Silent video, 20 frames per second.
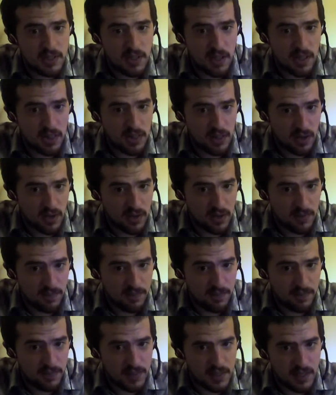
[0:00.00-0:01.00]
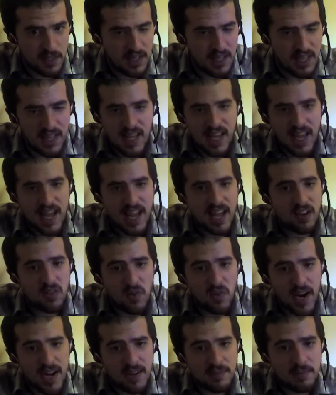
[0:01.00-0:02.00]
III
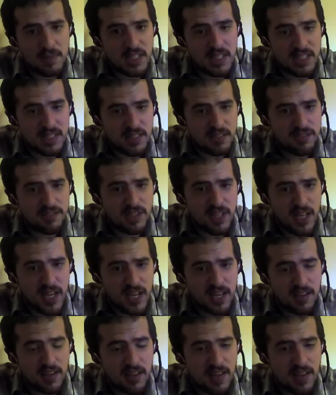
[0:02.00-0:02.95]
and Ramses II.